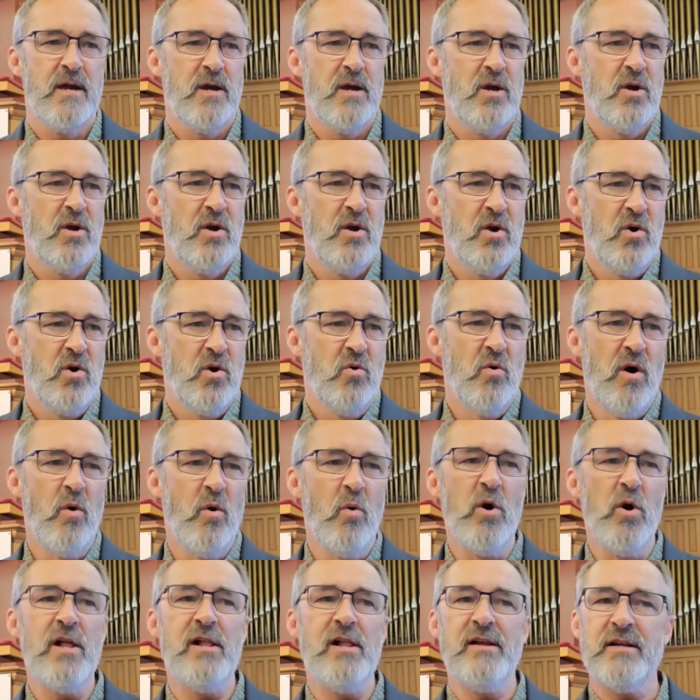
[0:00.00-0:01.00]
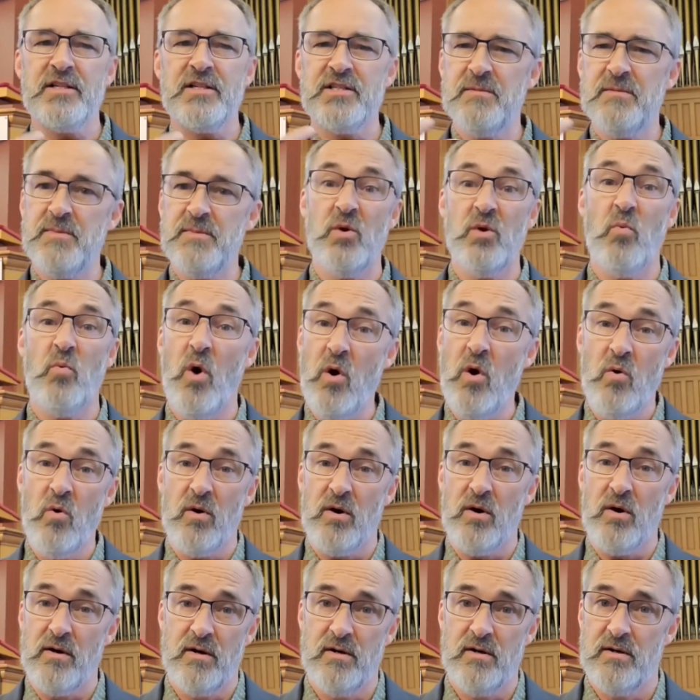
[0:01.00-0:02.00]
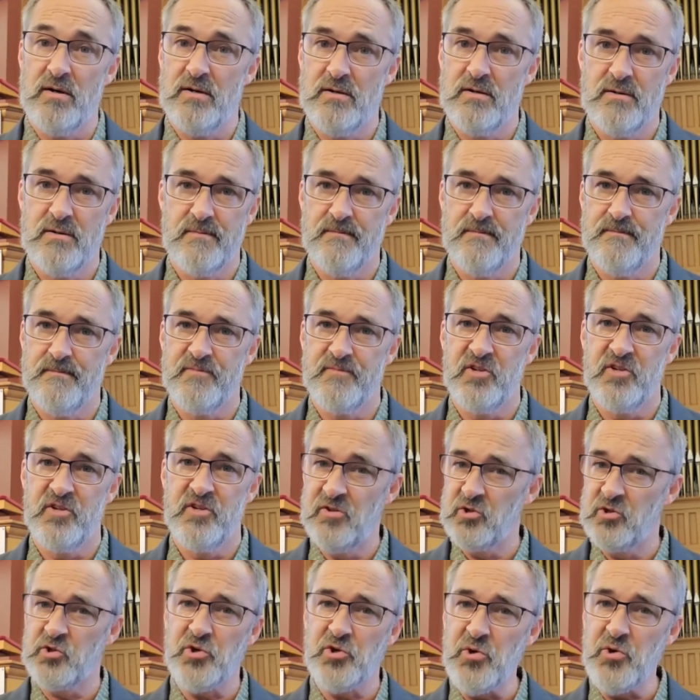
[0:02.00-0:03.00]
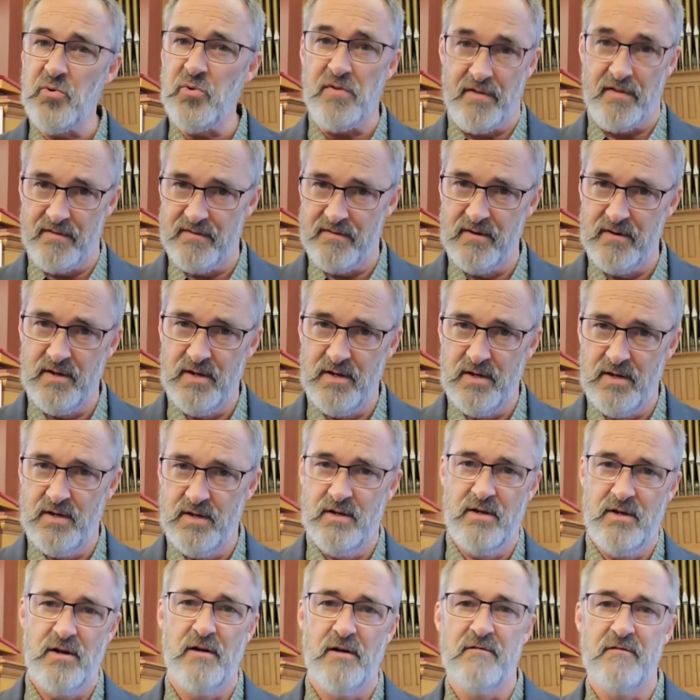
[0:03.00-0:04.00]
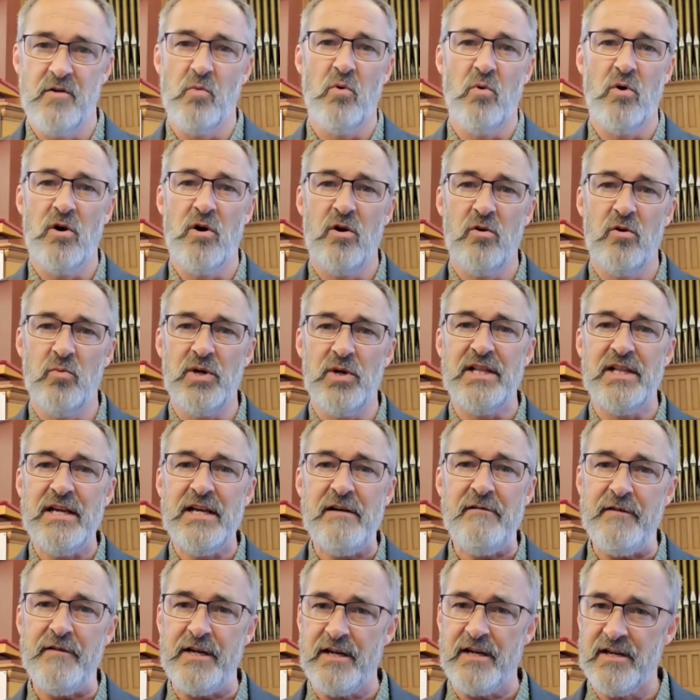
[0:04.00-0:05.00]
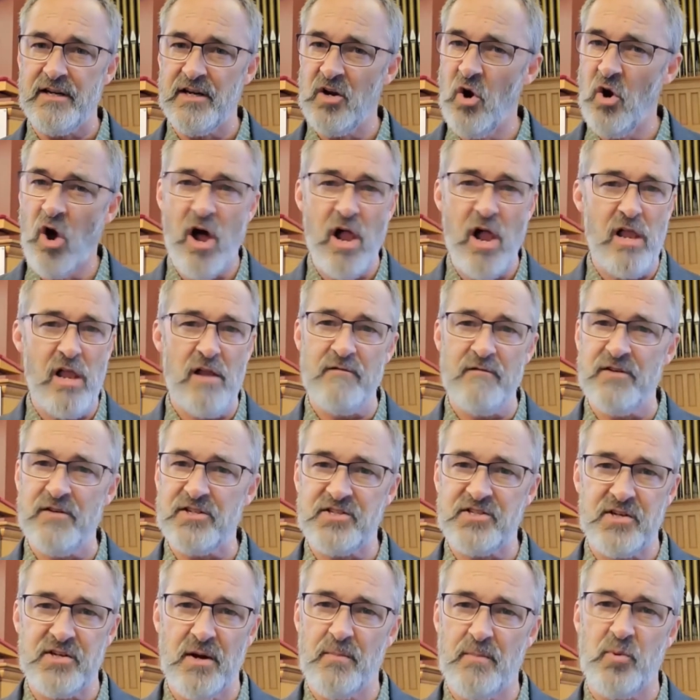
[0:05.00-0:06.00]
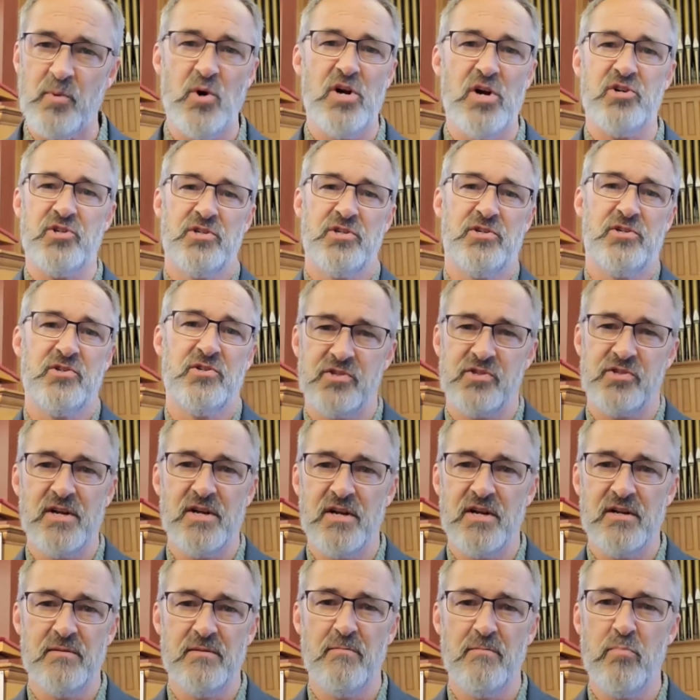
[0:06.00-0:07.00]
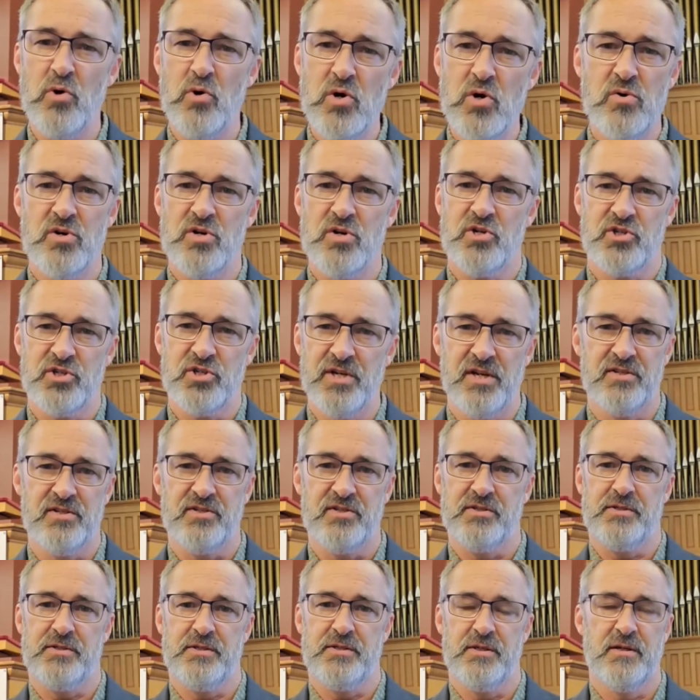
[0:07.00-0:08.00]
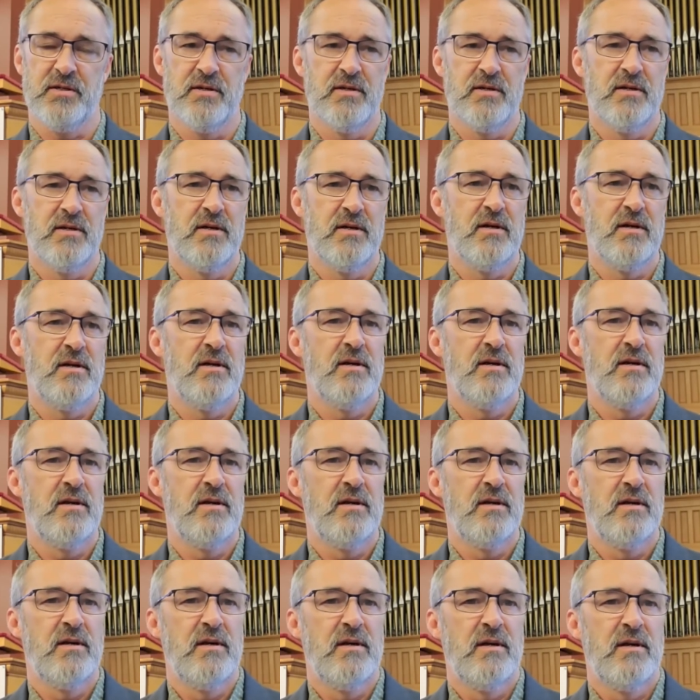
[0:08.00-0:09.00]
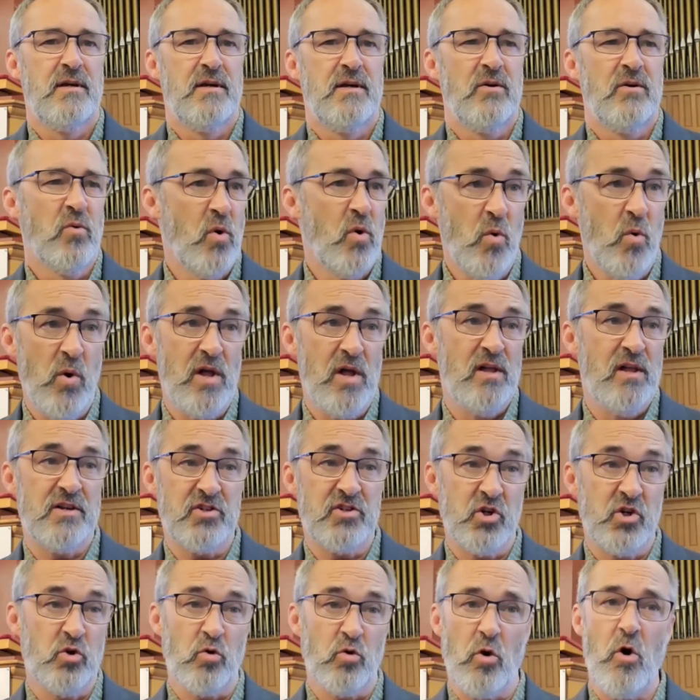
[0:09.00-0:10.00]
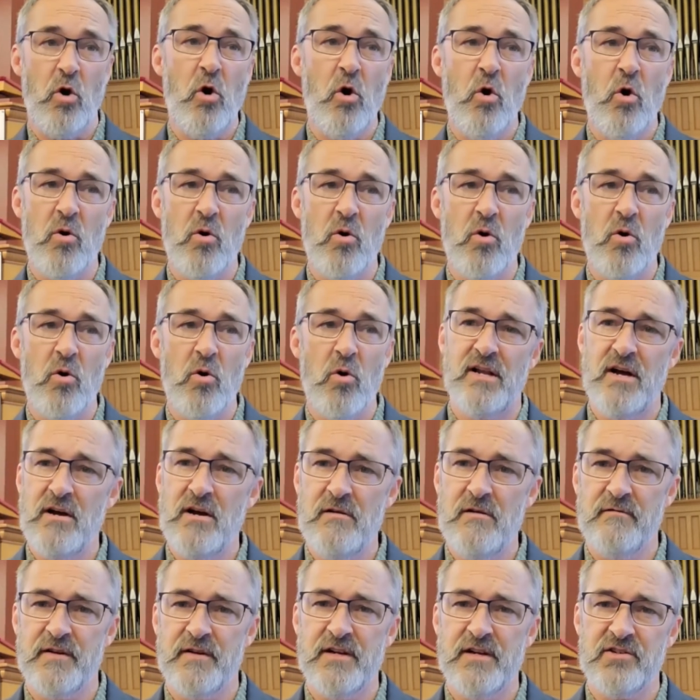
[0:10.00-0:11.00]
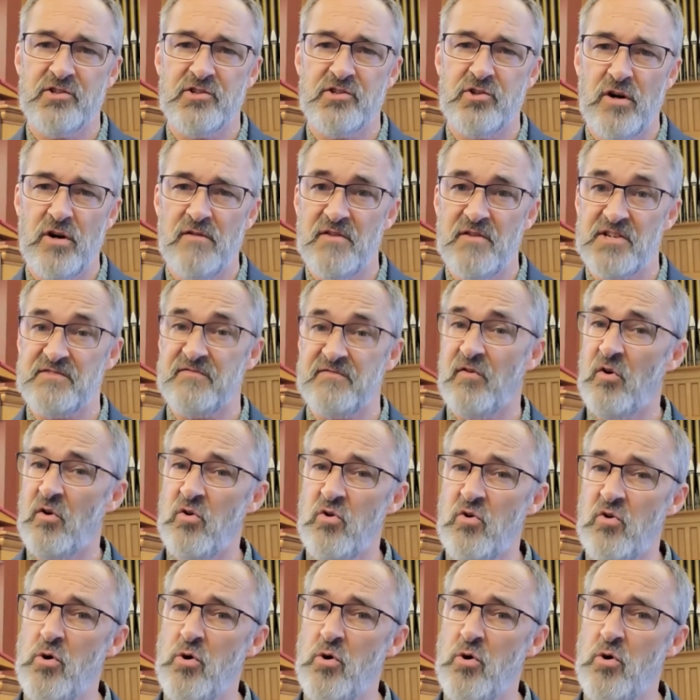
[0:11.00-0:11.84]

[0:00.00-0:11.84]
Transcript: who are willing to be woke to the truth of the world we live in and all of its oppressions and brutishness, who are willing to grow in love and service, for whom